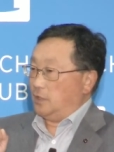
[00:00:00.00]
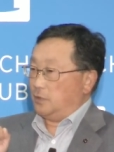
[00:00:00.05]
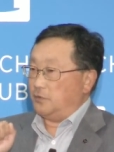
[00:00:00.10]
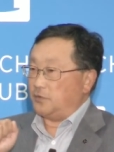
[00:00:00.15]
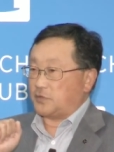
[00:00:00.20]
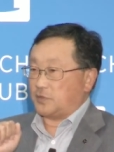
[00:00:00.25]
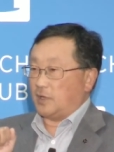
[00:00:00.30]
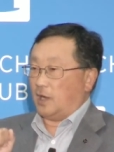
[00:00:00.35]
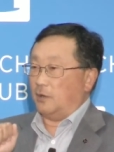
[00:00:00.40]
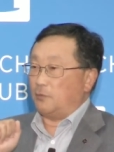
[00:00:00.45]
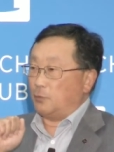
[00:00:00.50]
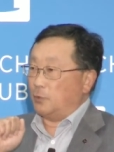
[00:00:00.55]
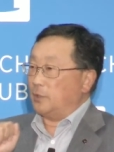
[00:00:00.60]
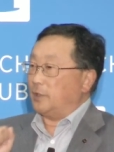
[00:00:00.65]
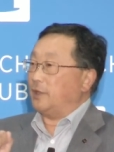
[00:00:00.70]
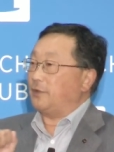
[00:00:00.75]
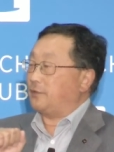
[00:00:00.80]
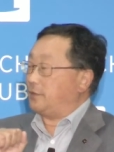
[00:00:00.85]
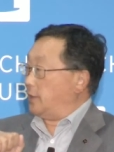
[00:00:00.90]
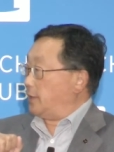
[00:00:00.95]
you start
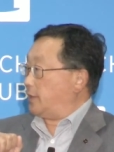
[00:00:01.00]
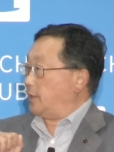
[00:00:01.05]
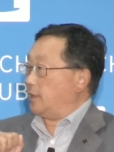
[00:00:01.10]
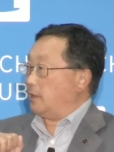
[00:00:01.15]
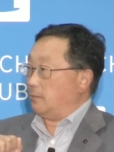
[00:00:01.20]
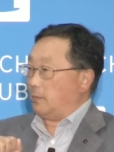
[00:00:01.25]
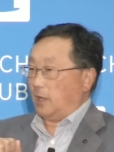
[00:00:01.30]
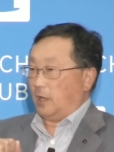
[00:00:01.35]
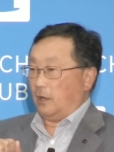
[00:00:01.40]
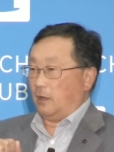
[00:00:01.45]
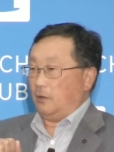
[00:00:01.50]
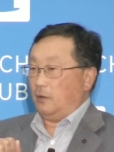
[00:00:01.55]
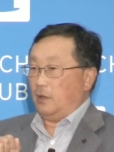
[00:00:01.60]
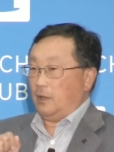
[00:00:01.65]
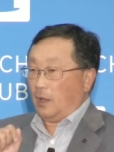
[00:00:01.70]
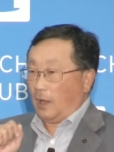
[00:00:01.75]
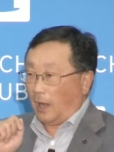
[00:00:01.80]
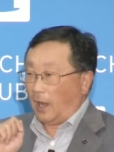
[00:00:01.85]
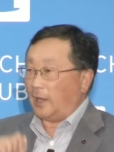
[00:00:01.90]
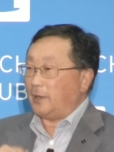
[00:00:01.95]
really thinking about,
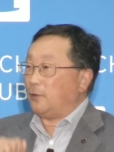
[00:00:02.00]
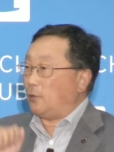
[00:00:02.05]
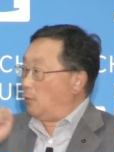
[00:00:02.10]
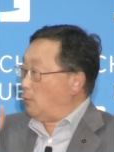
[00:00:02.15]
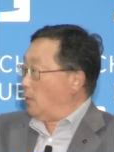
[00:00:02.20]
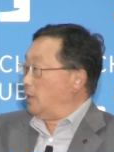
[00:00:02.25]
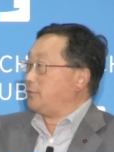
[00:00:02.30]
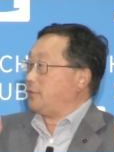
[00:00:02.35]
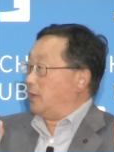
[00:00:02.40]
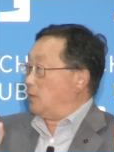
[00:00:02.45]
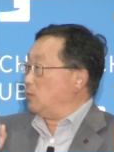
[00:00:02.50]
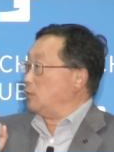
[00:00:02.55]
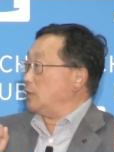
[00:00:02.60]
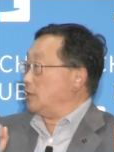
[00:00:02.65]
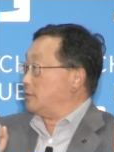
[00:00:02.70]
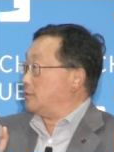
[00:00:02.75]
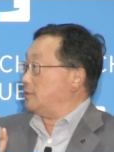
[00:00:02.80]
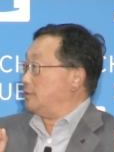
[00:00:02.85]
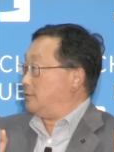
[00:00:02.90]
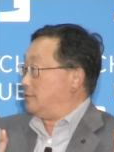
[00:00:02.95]
I know what they
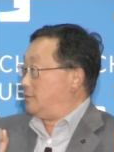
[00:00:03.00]
want.